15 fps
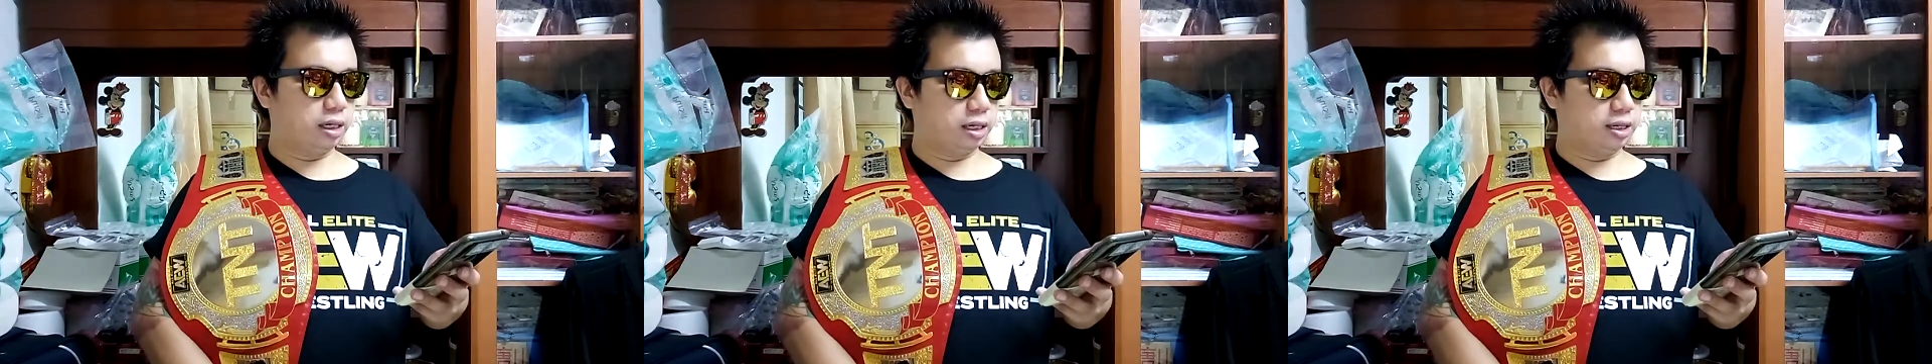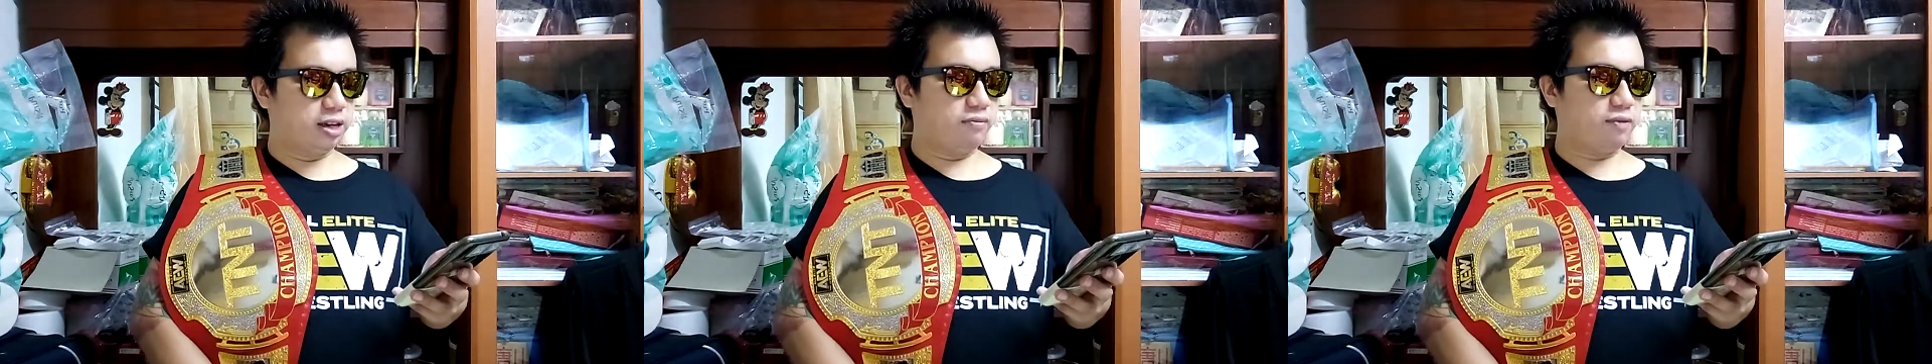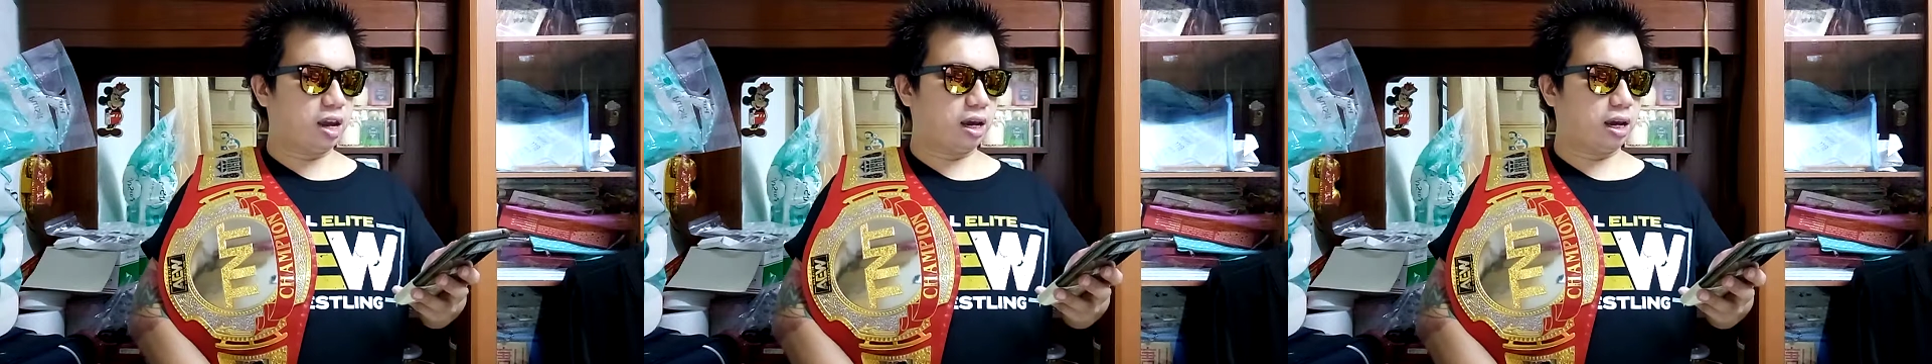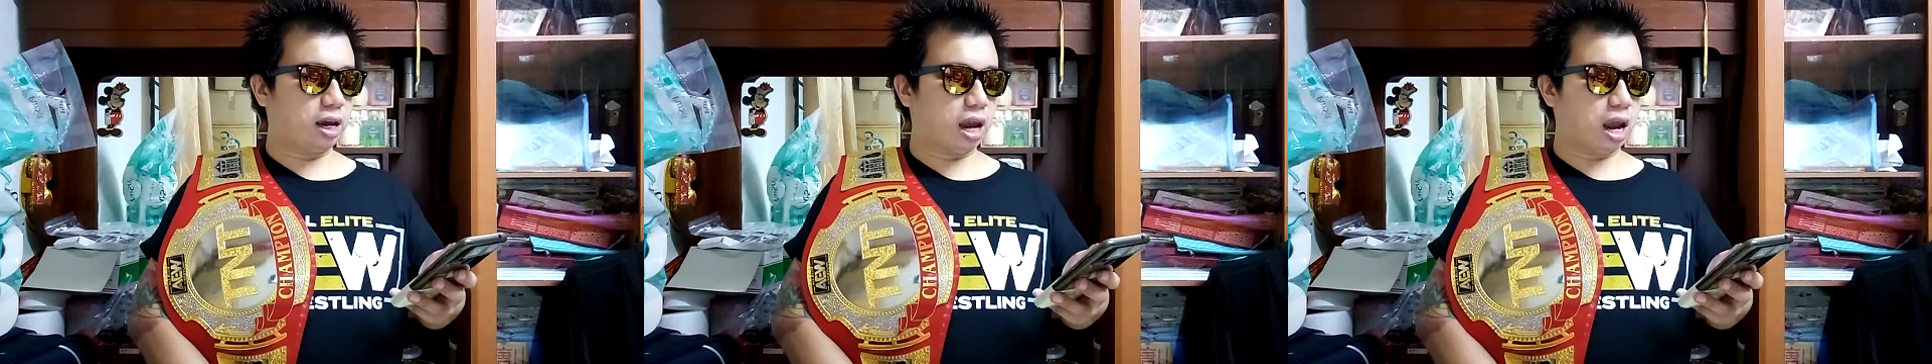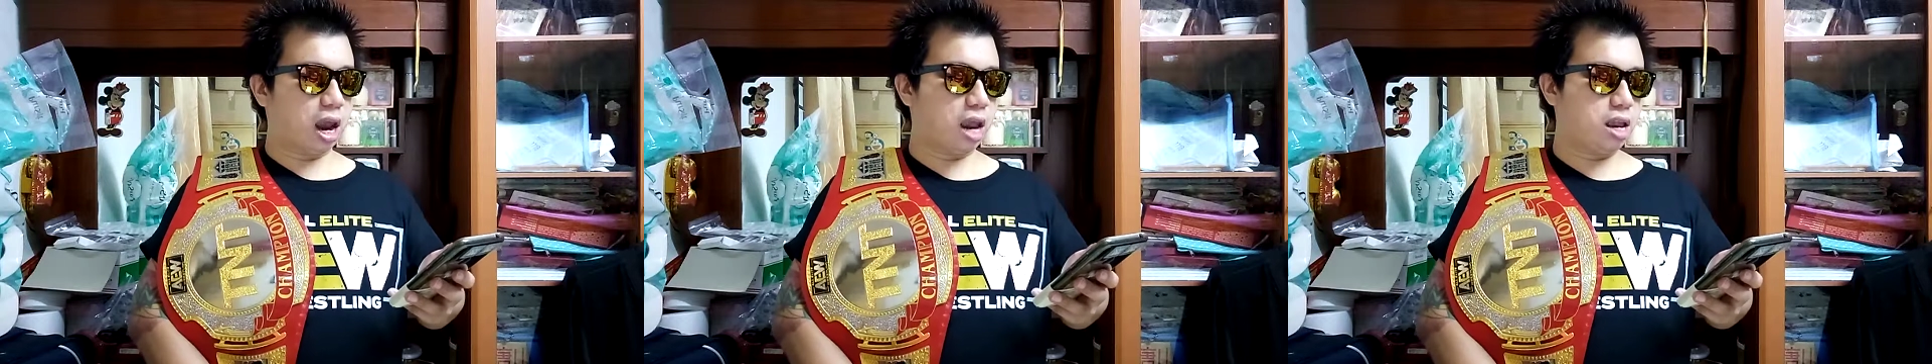Neve,
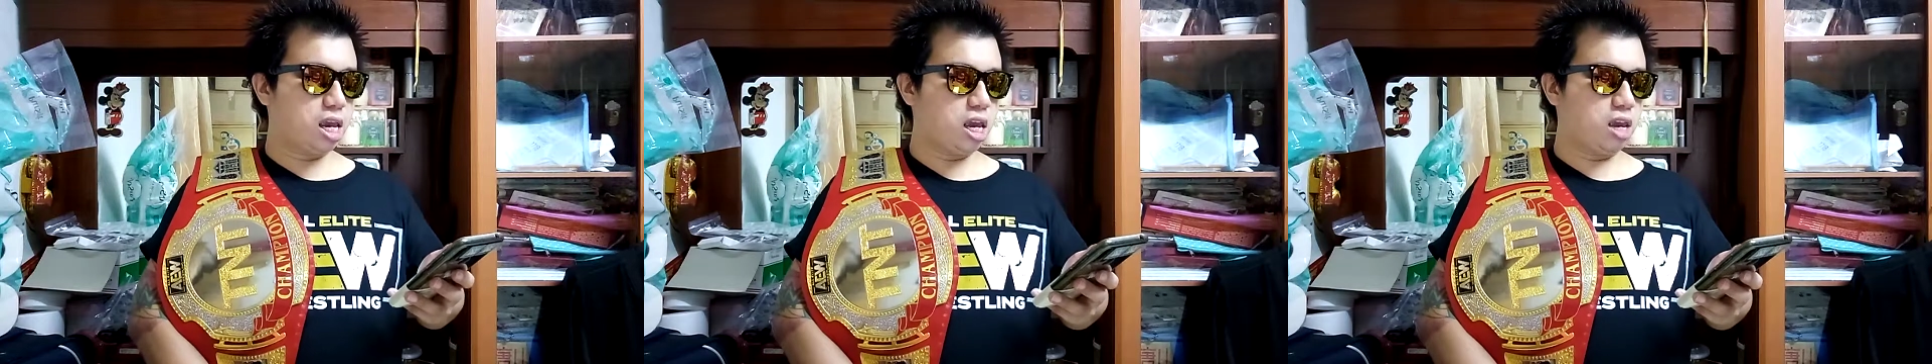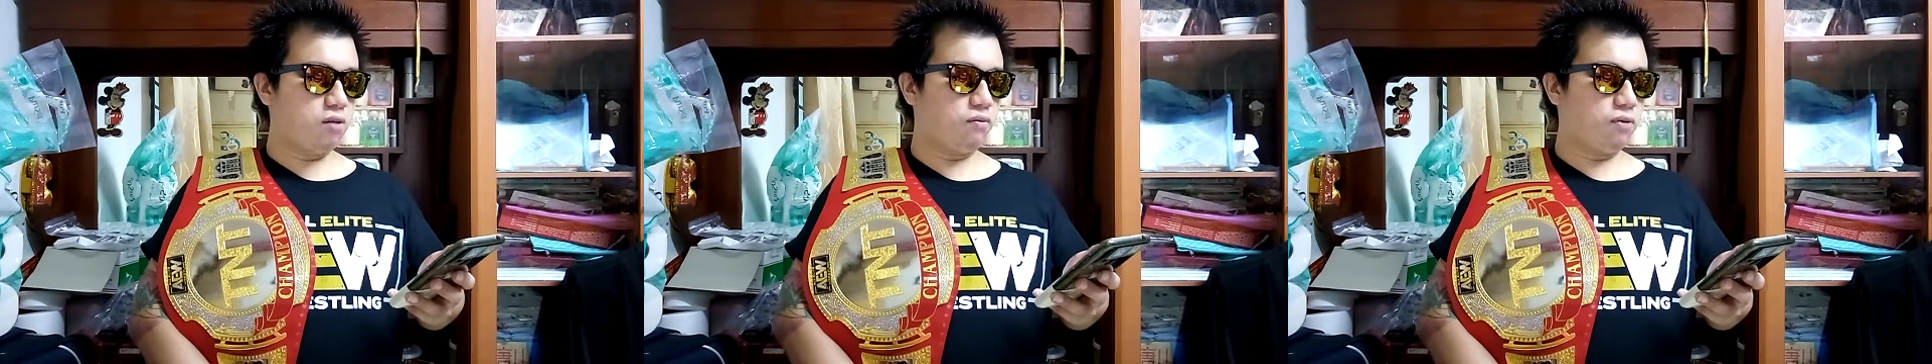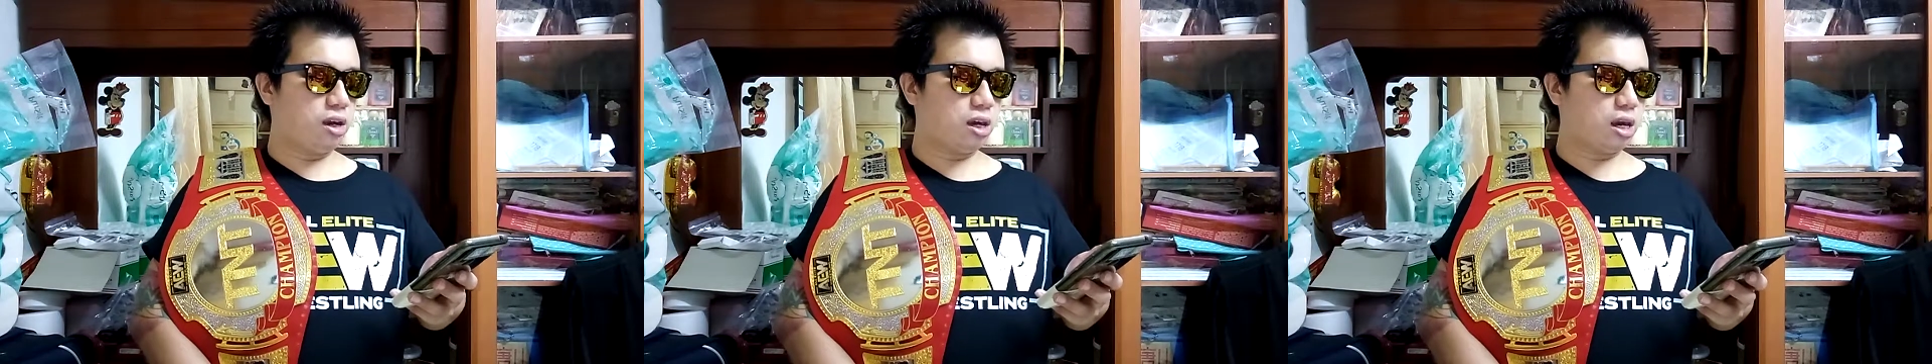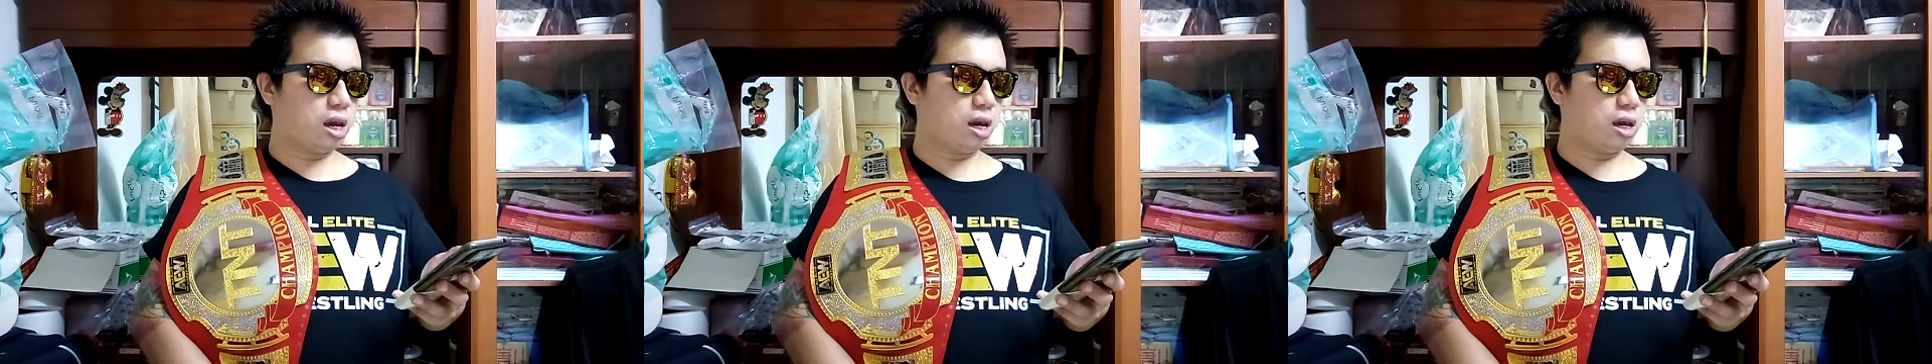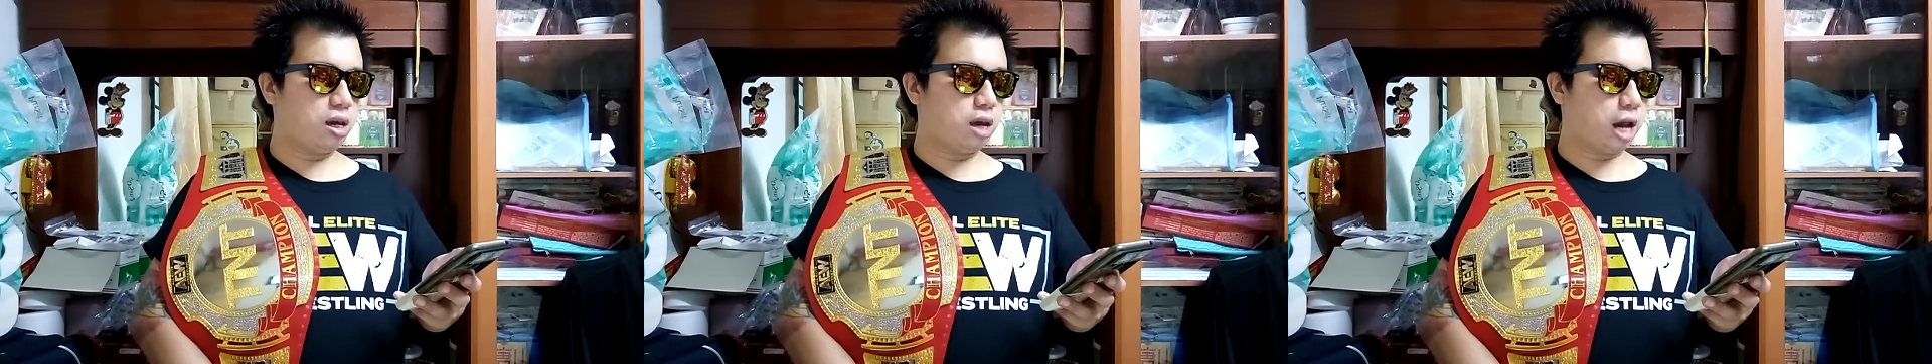
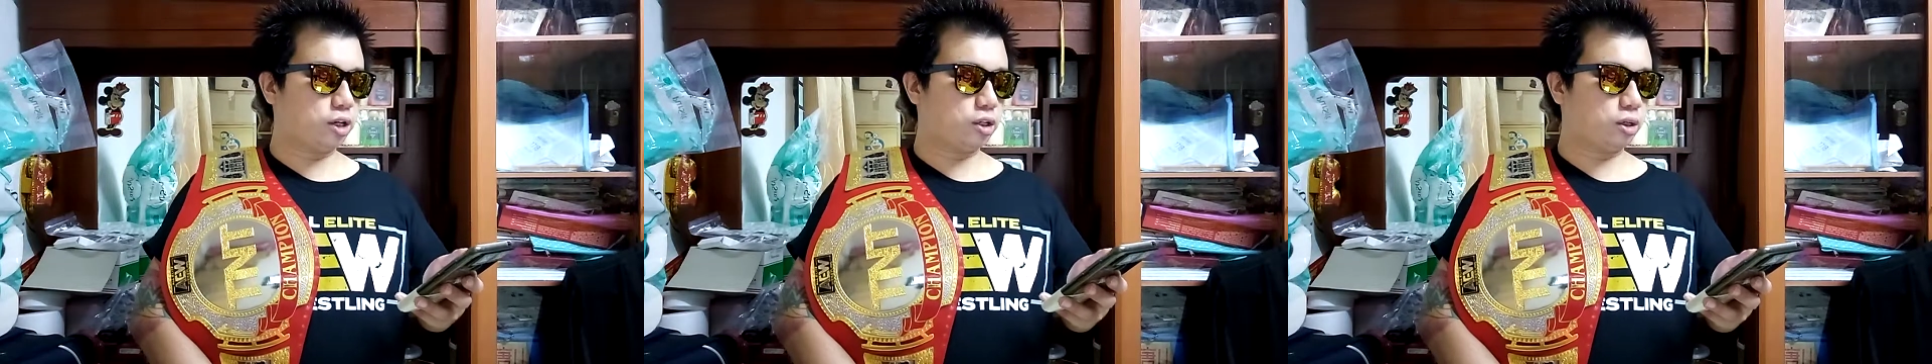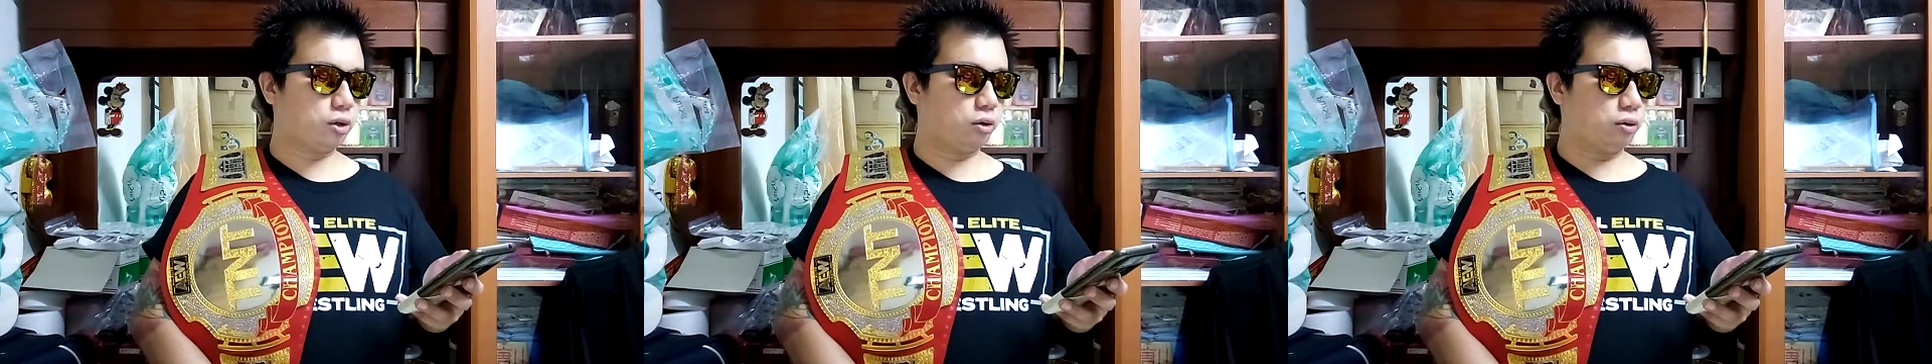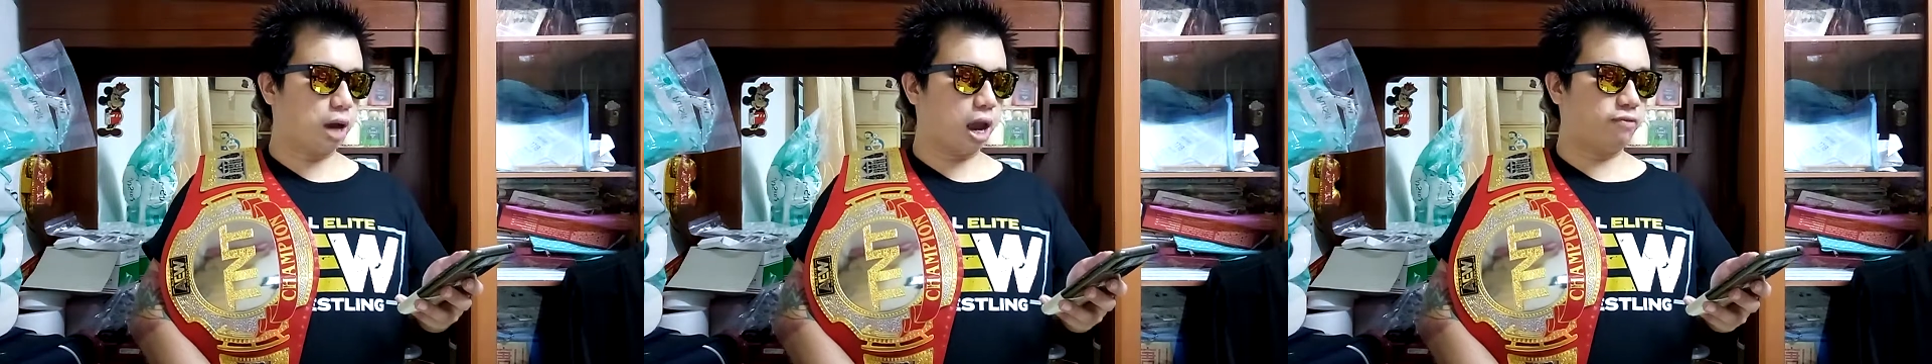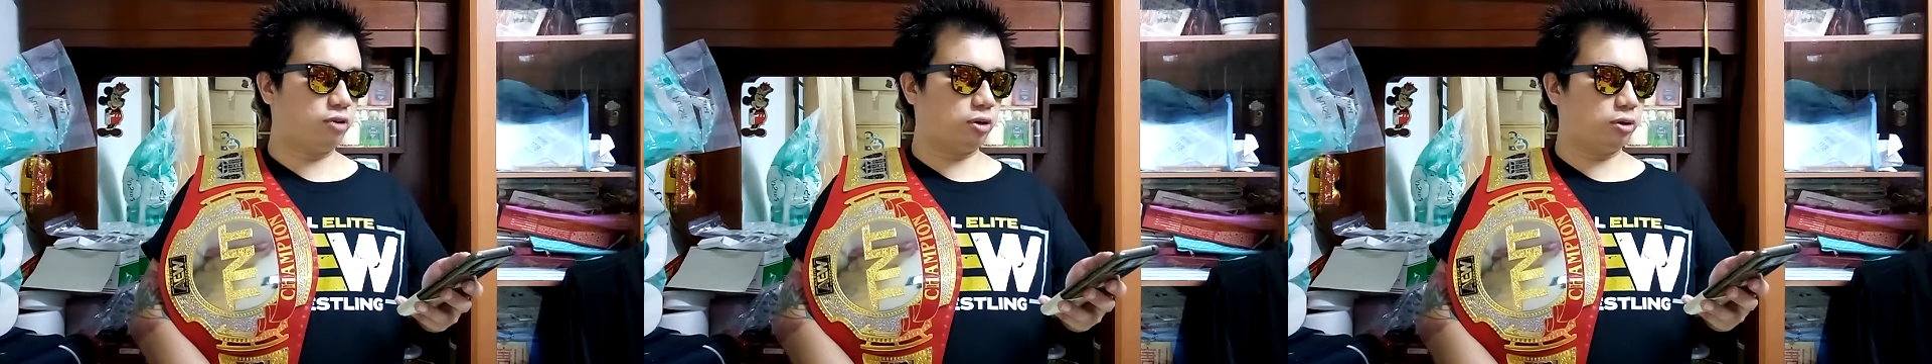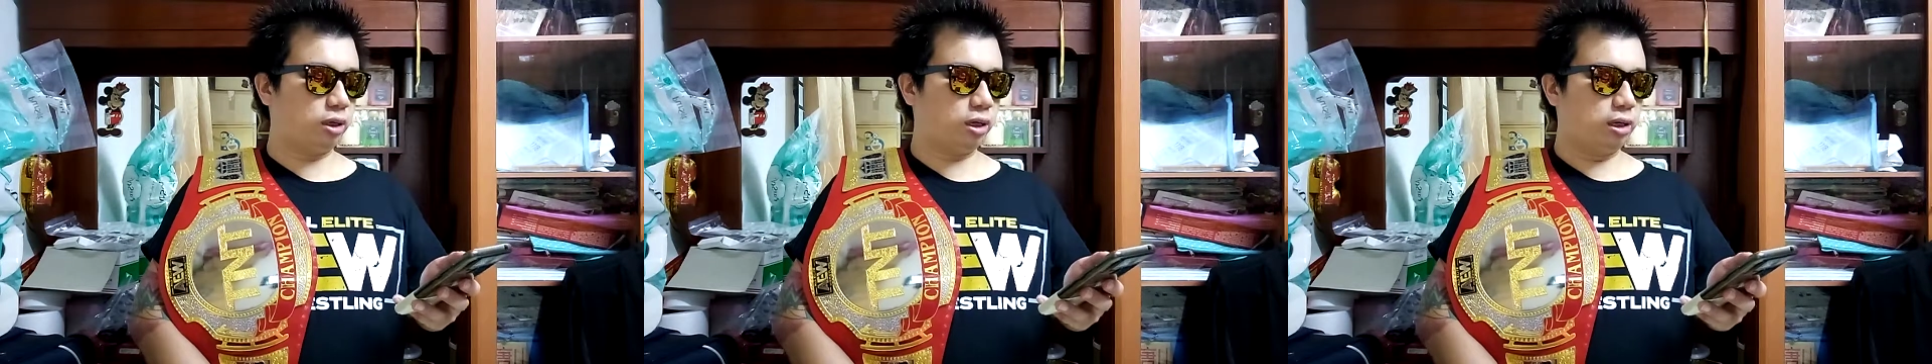N-E-V-A-E-H, so Havoc,